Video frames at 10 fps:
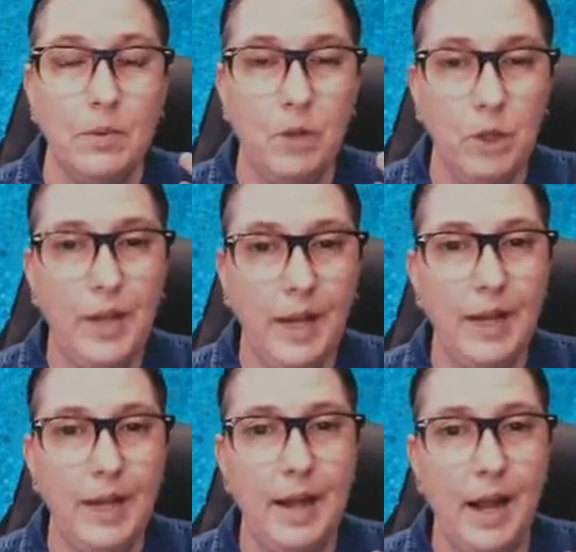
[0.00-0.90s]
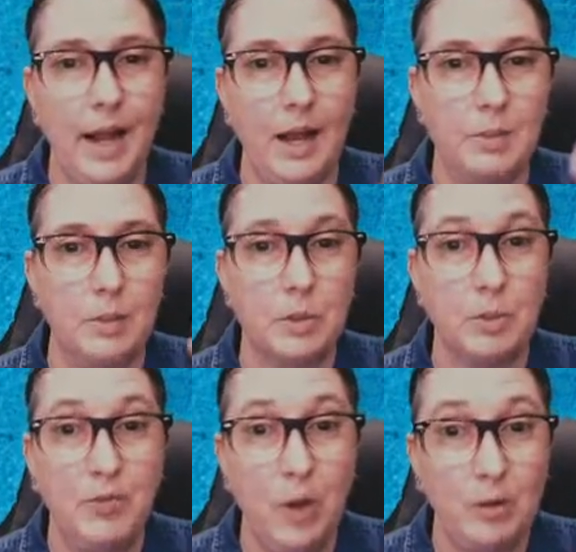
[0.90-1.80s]
you can add
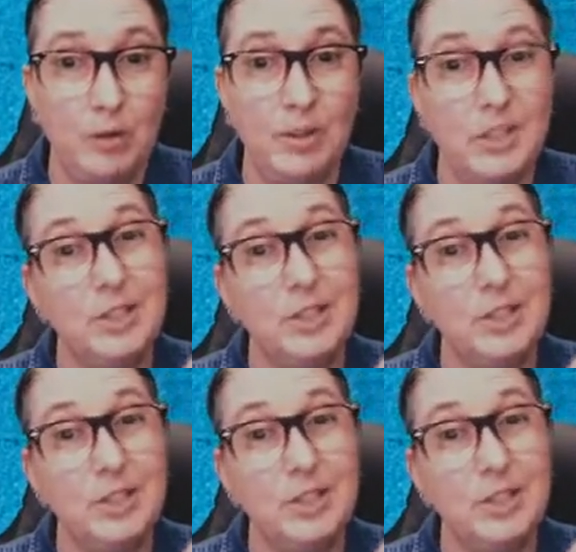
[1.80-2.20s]
multiple folders.